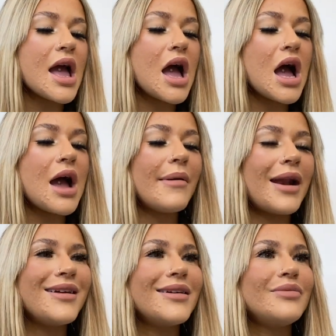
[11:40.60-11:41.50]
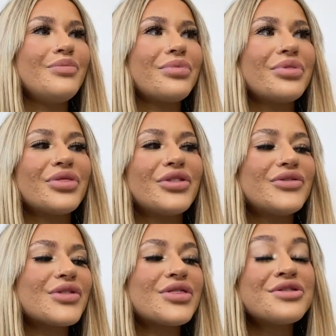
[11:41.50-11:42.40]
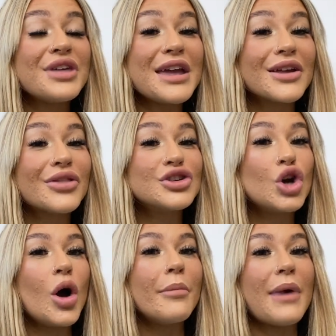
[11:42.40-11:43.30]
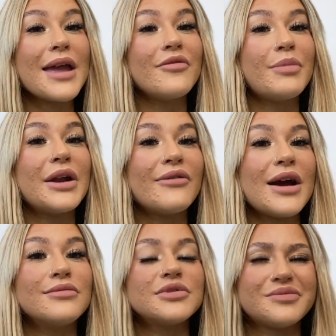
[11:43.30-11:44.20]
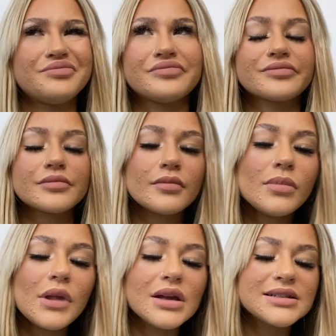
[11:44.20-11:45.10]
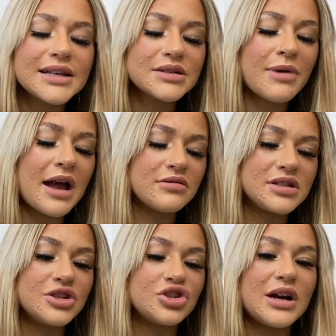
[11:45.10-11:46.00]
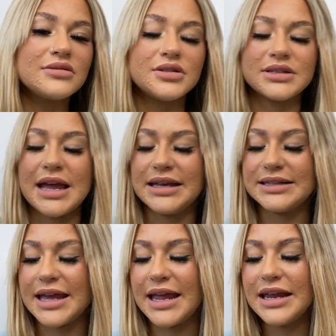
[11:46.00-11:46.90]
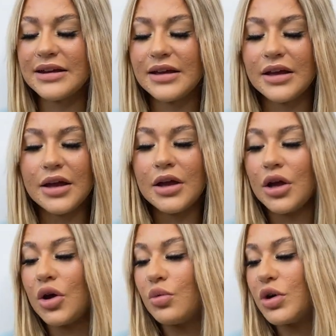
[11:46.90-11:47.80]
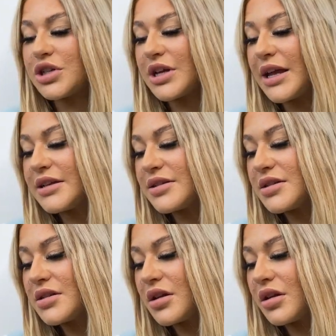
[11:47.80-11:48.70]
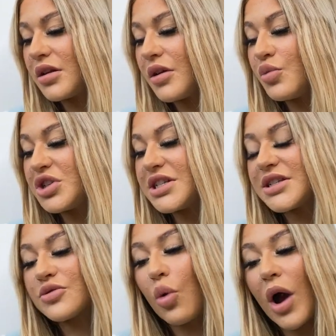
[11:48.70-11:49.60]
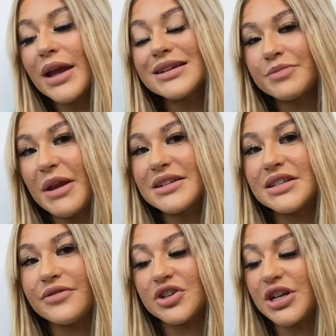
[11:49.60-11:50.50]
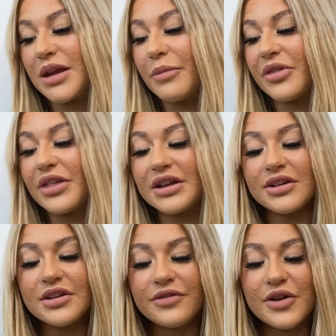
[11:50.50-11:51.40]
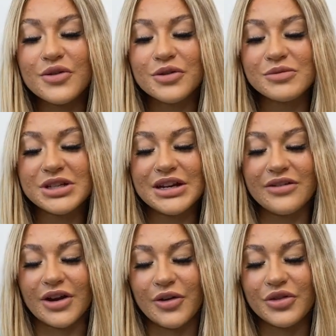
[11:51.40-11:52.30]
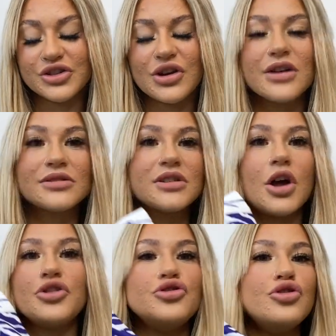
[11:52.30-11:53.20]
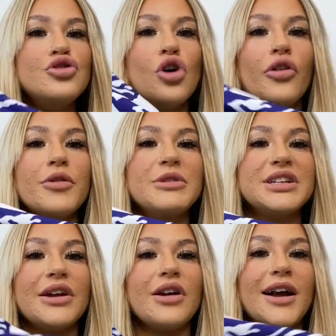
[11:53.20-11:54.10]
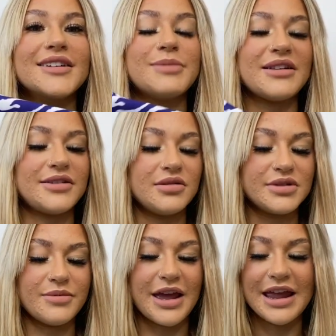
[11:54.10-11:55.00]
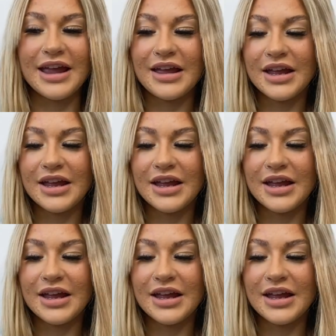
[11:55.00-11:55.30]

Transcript: I think the top may have been around £6 and the trousers 18, which is quite expensive for Shein, but it does feel good material. The trousers are not the material I expected them to be.